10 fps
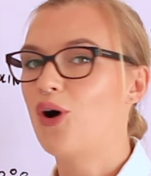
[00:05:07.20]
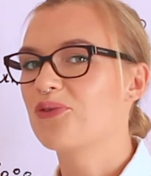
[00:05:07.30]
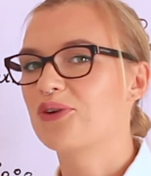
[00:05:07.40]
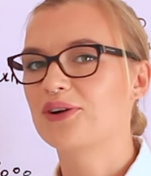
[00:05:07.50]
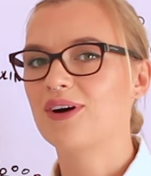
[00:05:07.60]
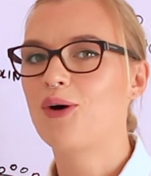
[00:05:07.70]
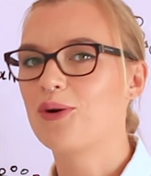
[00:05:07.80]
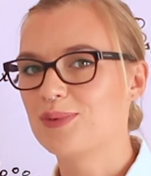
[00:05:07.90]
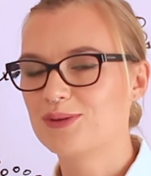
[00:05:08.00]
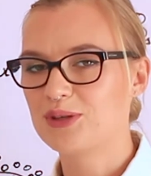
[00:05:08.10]
other
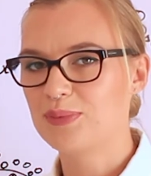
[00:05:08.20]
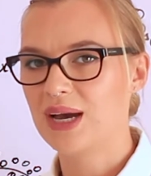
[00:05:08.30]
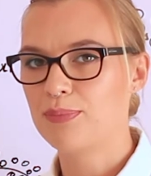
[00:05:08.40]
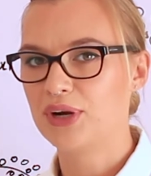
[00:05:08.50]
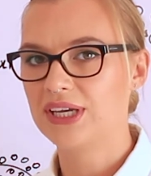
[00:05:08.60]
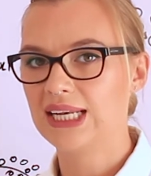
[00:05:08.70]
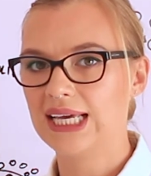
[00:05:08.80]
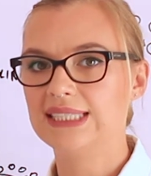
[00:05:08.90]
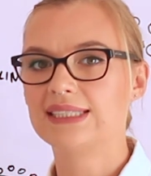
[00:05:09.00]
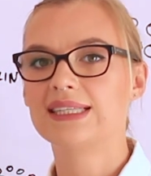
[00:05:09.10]
hormones to be
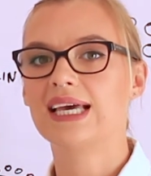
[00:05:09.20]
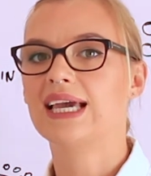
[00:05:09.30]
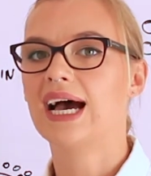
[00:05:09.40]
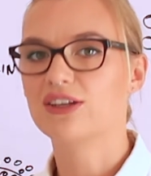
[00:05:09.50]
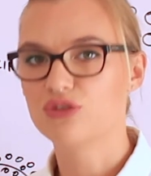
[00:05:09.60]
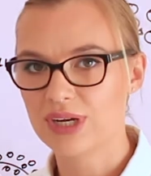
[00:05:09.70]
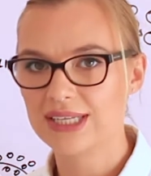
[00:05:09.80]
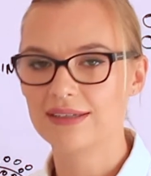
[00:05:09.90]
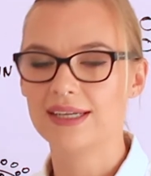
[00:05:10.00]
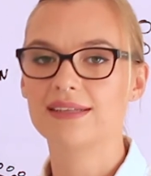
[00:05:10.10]
upregulated, like
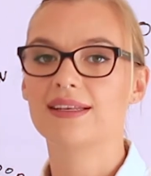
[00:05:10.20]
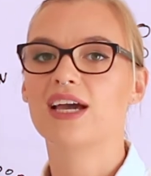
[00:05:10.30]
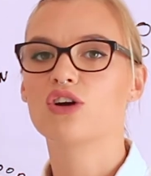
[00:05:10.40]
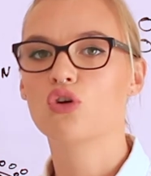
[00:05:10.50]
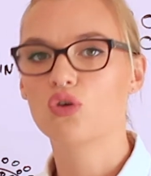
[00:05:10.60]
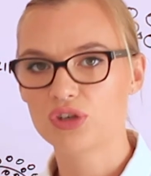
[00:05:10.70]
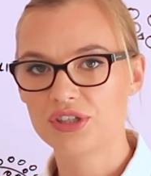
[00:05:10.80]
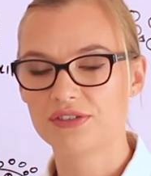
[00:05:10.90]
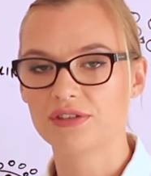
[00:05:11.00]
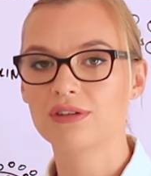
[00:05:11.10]
adrenaline, like
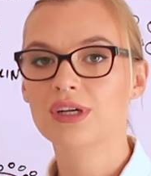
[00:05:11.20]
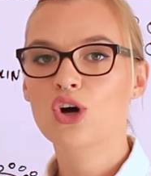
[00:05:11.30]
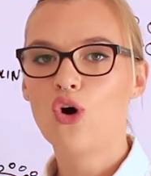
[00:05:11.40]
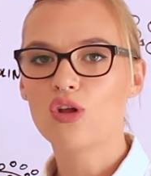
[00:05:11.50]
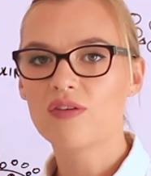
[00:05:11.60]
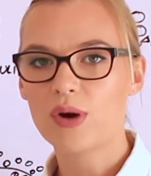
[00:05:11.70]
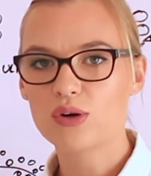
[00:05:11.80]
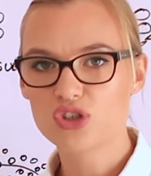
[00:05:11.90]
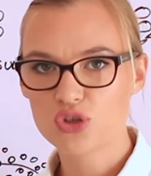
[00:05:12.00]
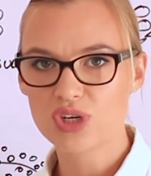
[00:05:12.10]
cortisol. All of
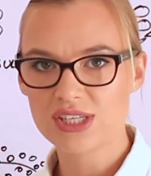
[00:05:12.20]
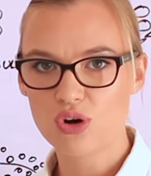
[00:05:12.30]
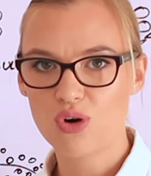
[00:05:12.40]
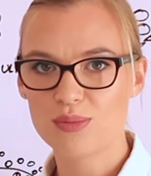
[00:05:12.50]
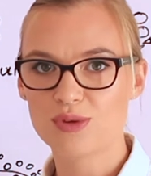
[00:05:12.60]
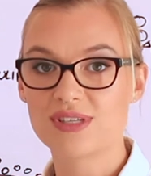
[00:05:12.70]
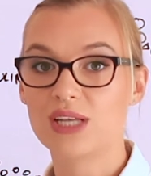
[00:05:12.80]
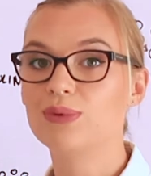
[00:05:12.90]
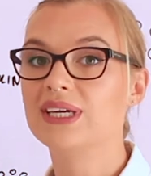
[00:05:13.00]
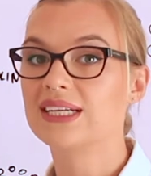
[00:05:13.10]
our stress hormones
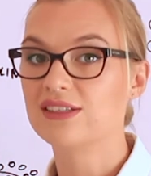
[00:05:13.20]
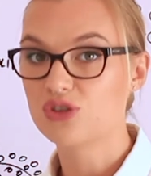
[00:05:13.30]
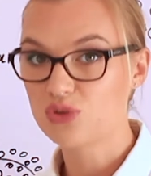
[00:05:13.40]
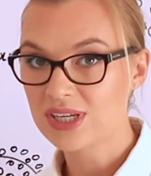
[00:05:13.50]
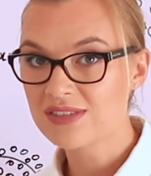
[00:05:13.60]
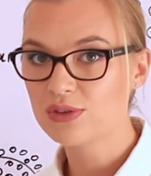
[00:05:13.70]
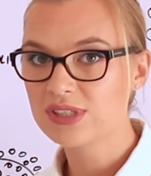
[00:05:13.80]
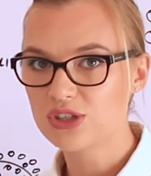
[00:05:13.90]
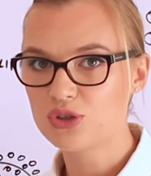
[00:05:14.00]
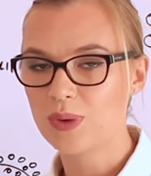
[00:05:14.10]
that we get in stressful
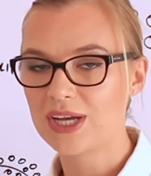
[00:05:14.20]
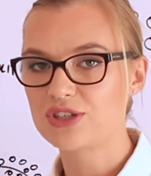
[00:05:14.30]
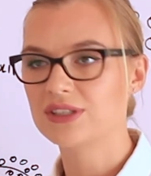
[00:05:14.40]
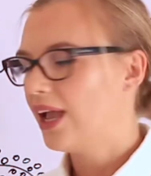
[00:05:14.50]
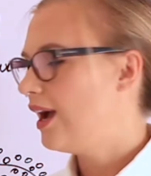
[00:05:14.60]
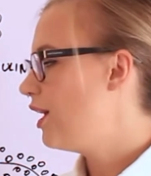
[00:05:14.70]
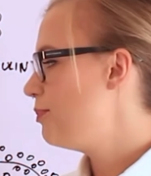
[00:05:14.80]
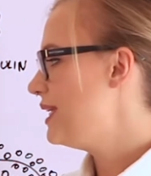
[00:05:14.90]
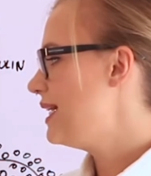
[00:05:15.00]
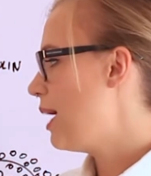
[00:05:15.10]
situations are
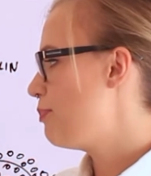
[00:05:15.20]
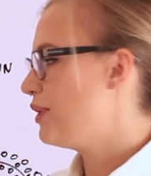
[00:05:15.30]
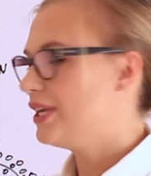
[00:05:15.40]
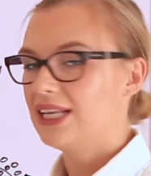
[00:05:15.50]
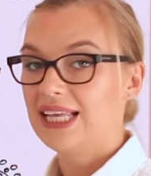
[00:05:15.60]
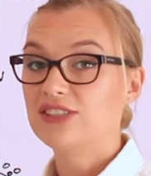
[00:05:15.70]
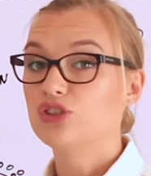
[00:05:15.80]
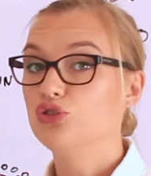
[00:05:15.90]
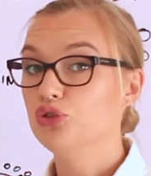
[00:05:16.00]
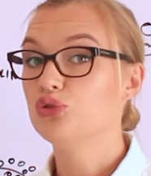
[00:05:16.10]
being
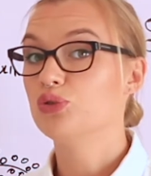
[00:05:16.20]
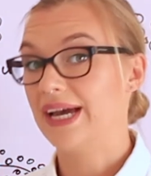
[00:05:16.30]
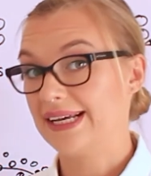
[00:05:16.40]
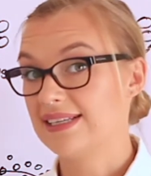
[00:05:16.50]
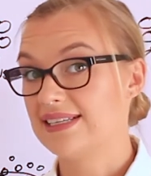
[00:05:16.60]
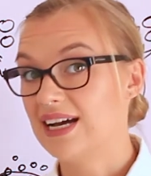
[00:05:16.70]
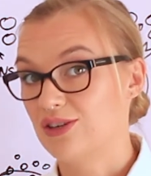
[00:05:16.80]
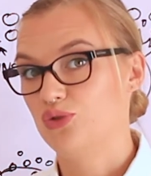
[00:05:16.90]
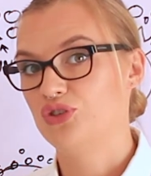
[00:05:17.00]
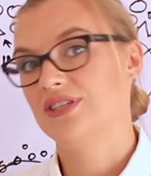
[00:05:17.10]
upregulated due to excess
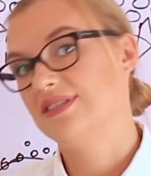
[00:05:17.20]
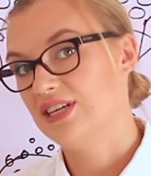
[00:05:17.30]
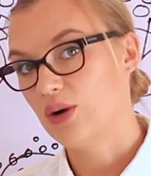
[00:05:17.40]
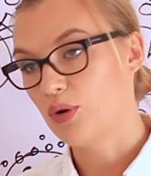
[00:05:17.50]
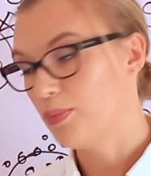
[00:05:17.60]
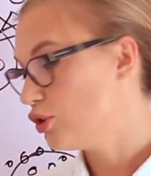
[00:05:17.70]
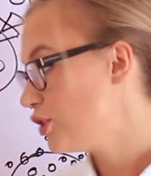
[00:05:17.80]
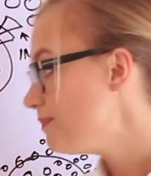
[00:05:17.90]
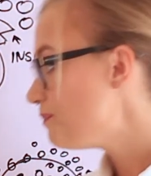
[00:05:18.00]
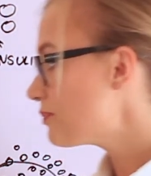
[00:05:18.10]
androgens in our
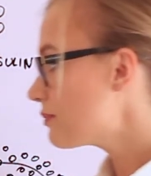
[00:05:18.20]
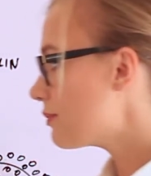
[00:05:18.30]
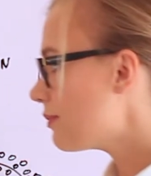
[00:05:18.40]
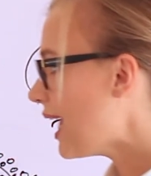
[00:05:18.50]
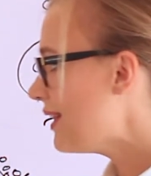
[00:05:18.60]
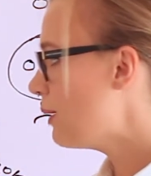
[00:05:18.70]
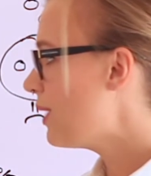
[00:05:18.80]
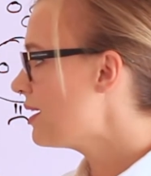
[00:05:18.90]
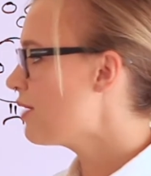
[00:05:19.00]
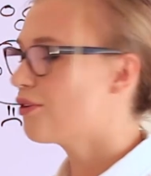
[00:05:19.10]
body. Now,
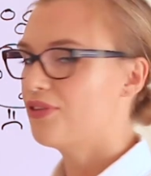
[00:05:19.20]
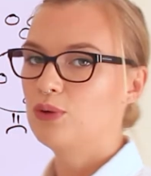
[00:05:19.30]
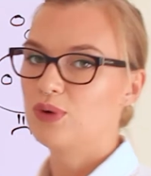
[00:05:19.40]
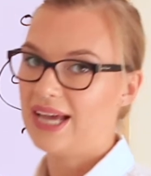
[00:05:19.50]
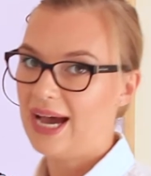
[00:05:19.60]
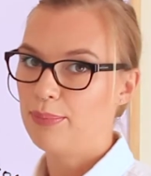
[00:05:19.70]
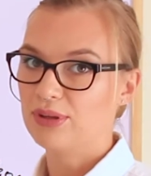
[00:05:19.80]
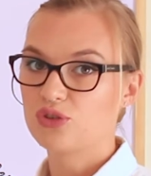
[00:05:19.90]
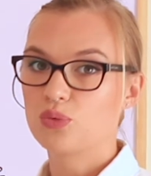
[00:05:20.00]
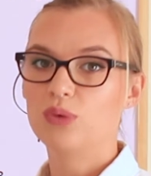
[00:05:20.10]
another thing what
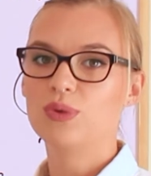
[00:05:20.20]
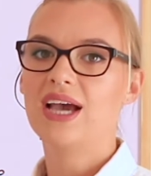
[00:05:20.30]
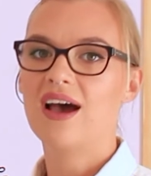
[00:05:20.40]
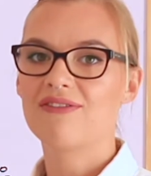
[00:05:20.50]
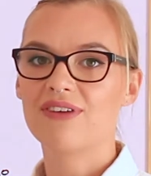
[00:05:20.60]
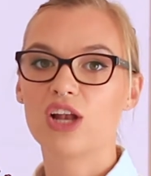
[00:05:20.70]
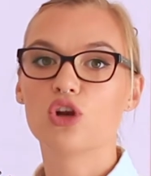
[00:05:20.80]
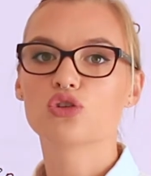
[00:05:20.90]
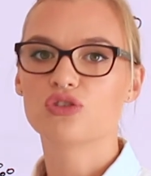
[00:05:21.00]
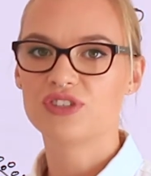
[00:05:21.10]
happens when we have a lot of